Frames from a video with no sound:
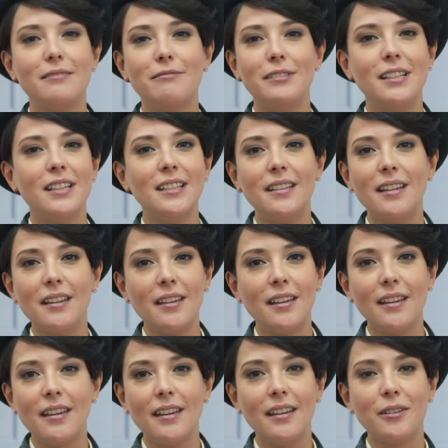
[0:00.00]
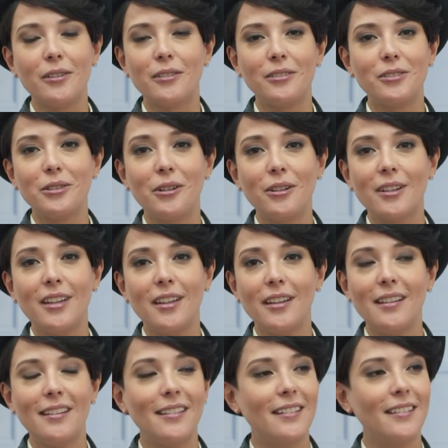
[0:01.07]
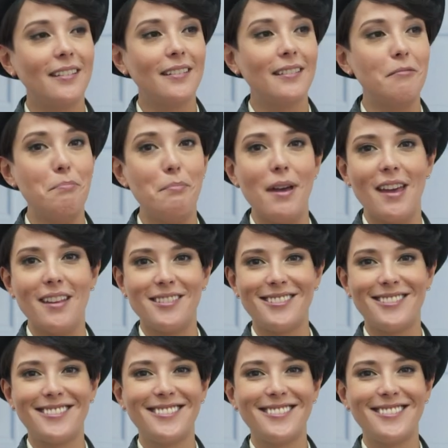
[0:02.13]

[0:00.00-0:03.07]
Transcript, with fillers: really geeky or dorky, best.